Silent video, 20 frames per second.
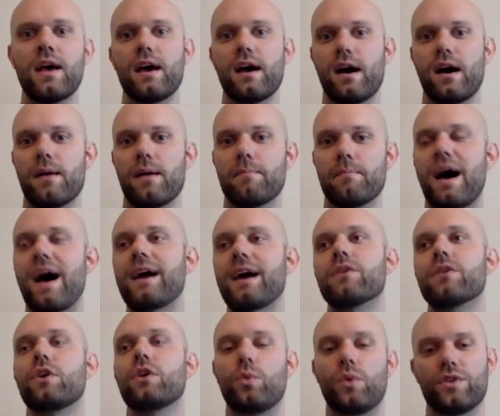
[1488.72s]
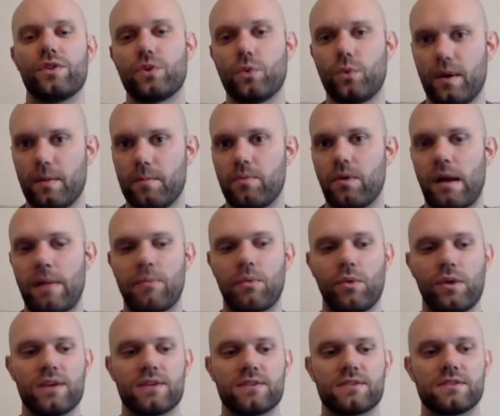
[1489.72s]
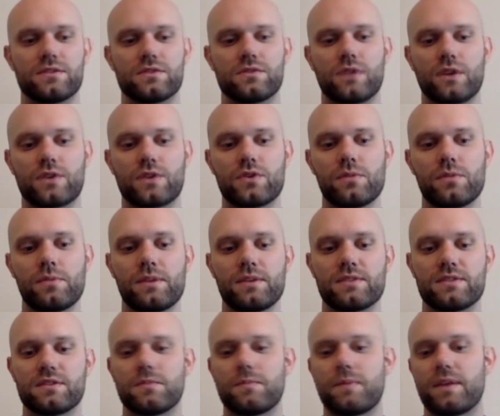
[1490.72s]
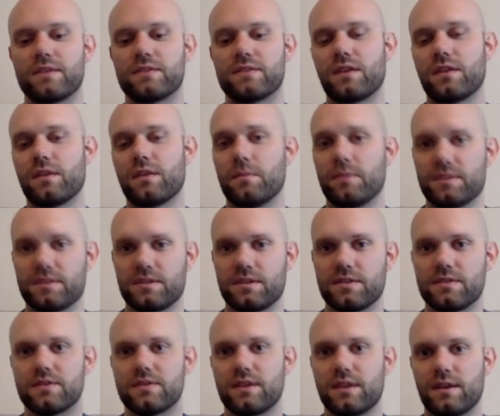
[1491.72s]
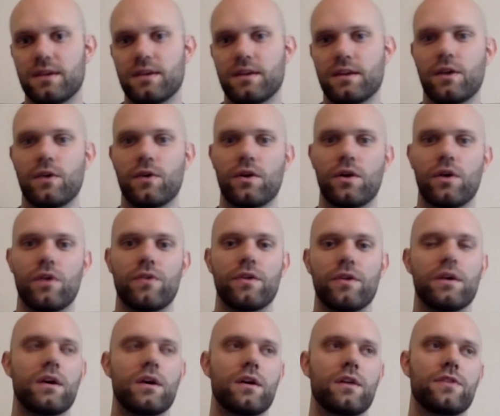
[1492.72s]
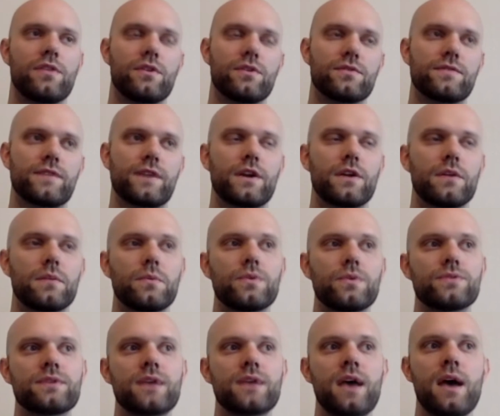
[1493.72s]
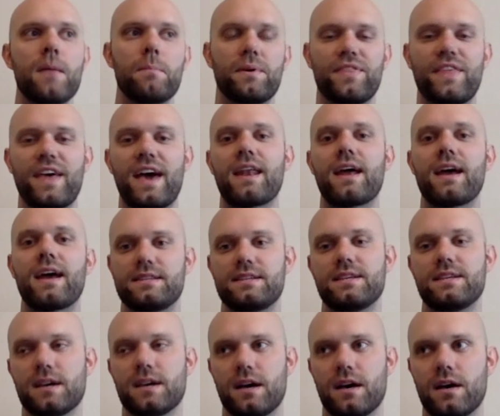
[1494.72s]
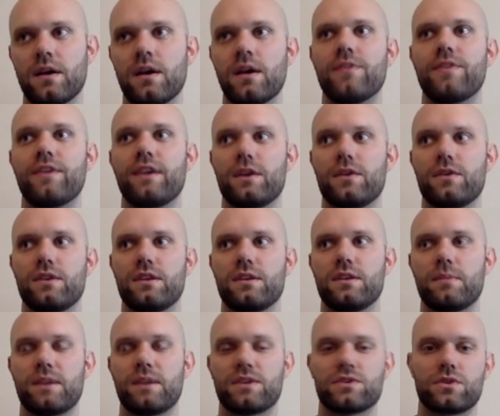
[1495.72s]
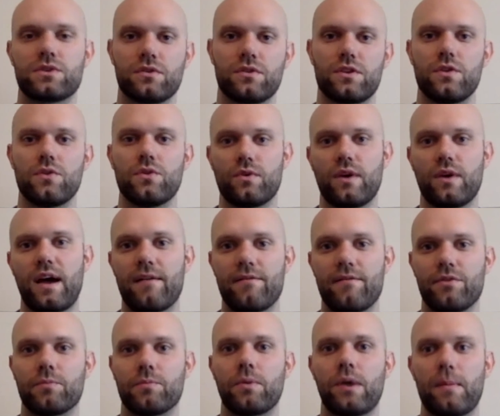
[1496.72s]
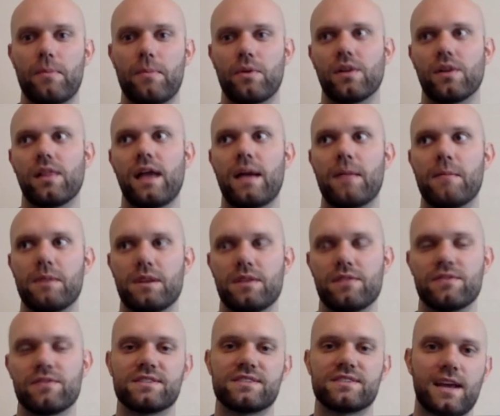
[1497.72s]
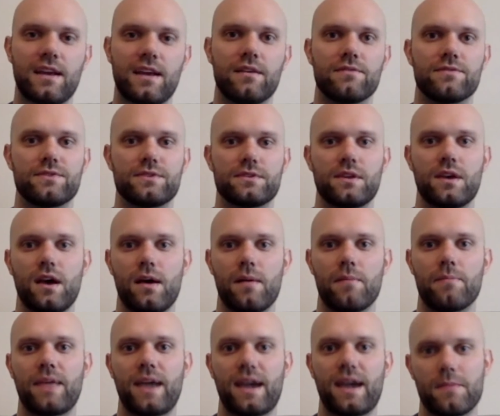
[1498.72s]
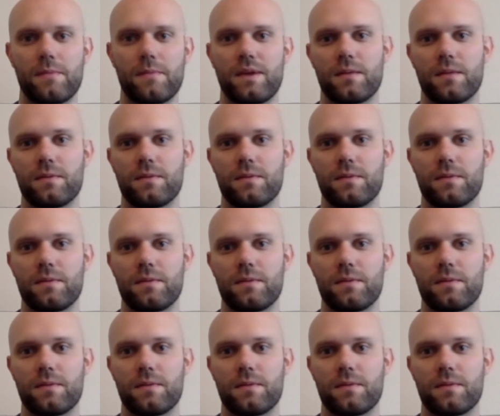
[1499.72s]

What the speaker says: I don't know what the proper way is to structure it, because it depends on the business and, and all those variables. But that idea that you need to make sure that you have the proper alignment of incentives, that can make a big